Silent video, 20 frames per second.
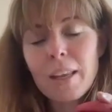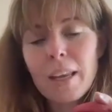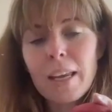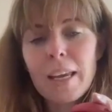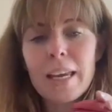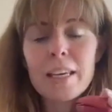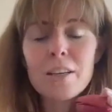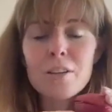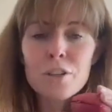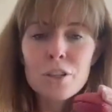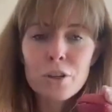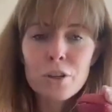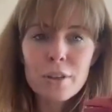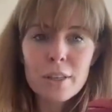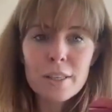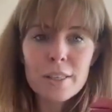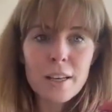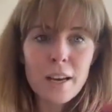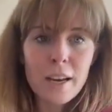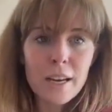into the
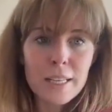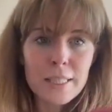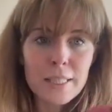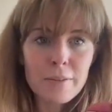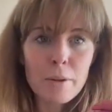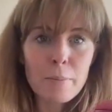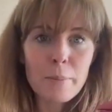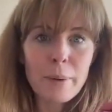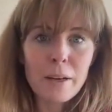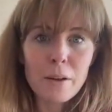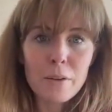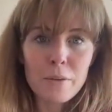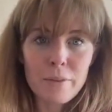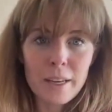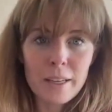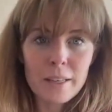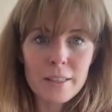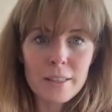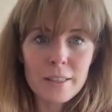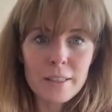sides of the
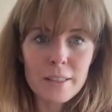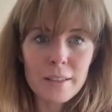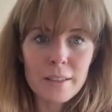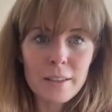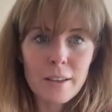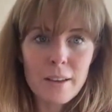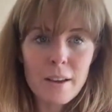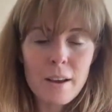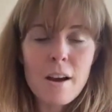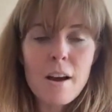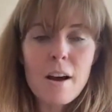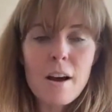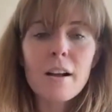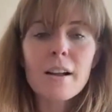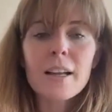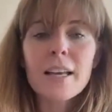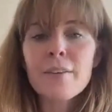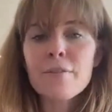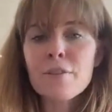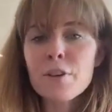pelvis.
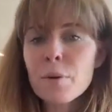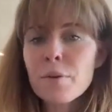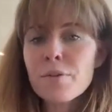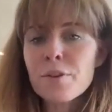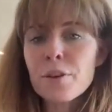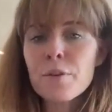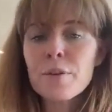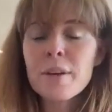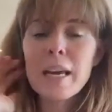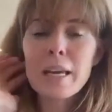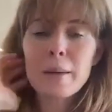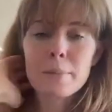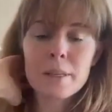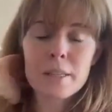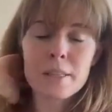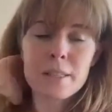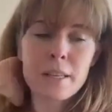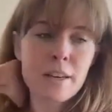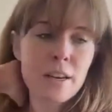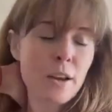I'll give you a few names
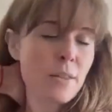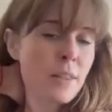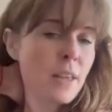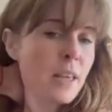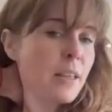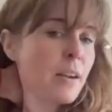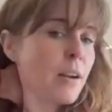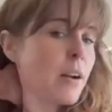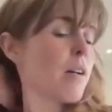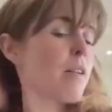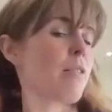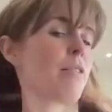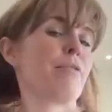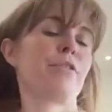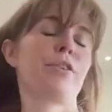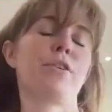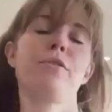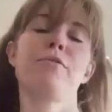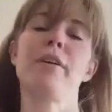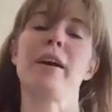because I know there are a
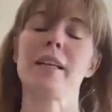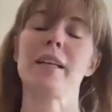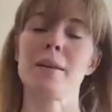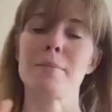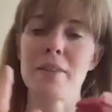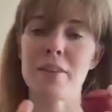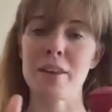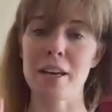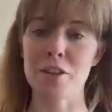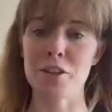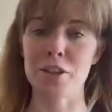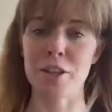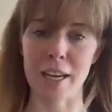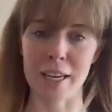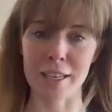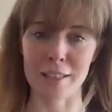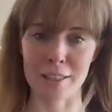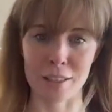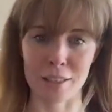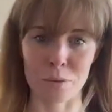few Franklin Method
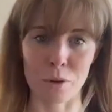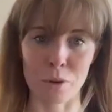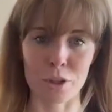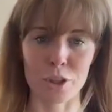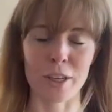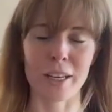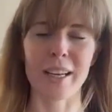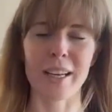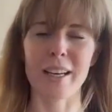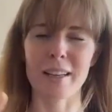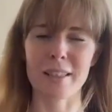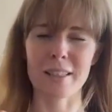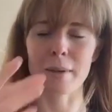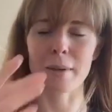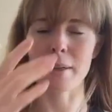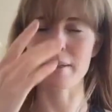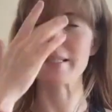educators watching, and sometimes